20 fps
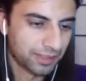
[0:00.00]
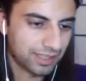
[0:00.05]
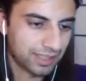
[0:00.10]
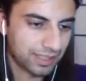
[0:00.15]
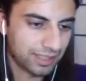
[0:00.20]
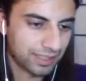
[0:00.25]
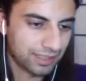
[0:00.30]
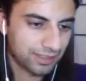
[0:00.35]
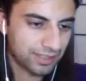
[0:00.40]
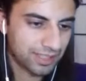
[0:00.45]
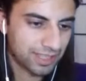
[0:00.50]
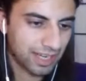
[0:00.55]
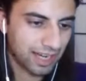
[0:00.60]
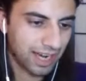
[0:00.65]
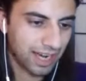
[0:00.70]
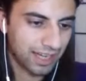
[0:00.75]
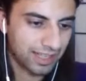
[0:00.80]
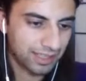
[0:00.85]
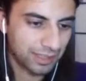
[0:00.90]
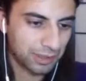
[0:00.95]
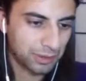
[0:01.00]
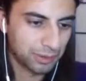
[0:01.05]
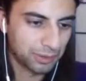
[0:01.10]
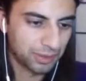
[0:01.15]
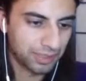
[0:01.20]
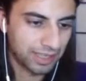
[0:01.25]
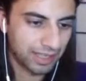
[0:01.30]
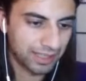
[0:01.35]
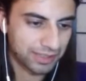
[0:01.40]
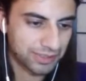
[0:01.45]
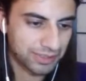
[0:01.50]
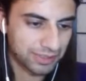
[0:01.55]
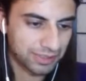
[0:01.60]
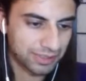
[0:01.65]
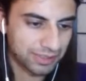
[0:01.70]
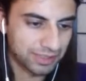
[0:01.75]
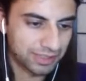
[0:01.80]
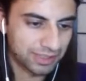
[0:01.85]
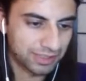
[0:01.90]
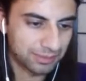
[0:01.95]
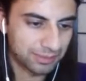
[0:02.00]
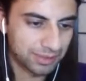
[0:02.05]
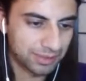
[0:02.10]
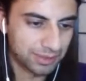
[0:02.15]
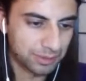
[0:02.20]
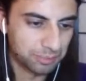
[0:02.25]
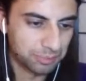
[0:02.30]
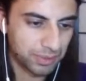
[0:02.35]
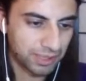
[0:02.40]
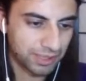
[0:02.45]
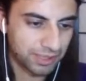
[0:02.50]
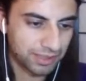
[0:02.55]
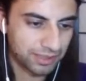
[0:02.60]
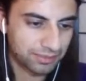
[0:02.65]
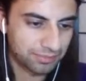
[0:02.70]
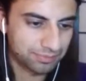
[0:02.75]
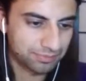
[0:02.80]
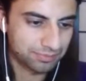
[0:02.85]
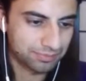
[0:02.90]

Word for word: Look at it. That looks kind of cool actually. Look at him, a little pink.